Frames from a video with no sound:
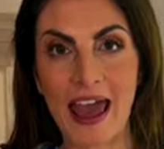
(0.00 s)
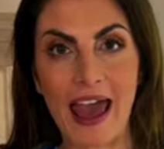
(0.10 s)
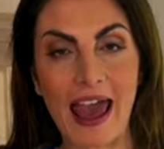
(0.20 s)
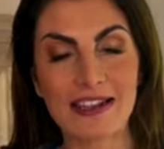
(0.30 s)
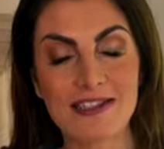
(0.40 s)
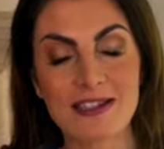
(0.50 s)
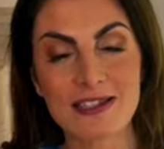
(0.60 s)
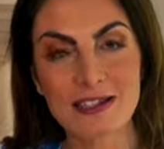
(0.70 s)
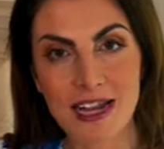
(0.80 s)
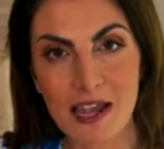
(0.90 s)
a
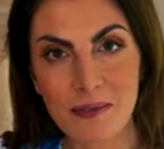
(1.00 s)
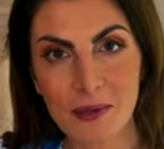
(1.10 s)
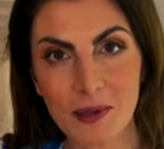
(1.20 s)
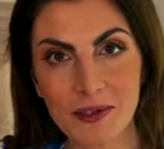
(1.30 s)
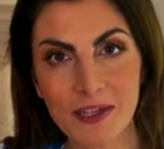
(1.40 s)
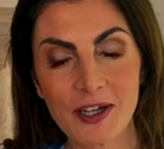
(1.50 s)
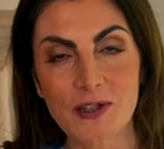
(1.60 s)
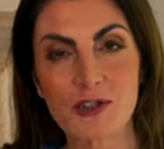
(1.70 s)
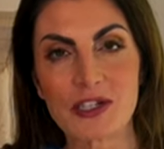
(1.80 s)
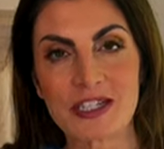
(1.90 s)
staple
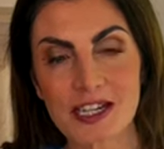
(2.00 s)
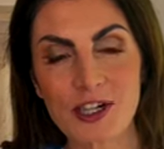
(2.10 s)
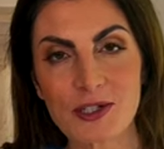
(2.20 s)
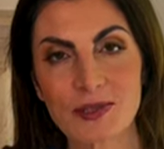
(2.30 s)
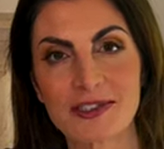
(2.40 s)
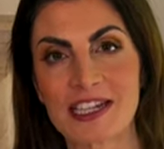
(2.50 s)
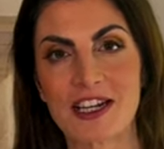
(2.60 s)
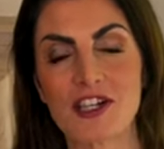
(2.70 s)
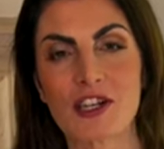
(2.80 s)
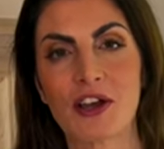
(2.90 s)
traditional
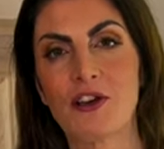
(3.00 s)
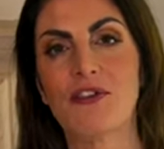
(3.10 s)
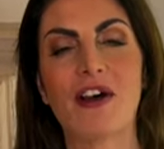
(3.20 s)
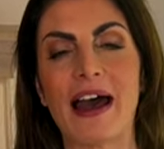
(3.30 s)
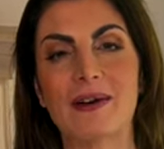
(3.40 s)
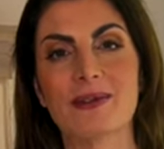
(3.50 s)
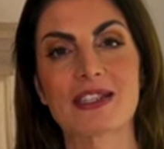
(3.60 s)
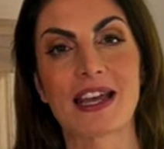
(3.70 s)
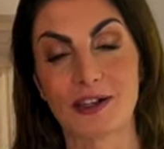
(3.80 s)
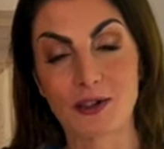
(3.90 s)
dish found
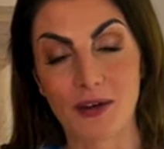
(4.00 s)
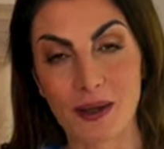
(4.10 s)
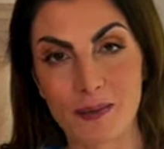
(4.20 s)
in Great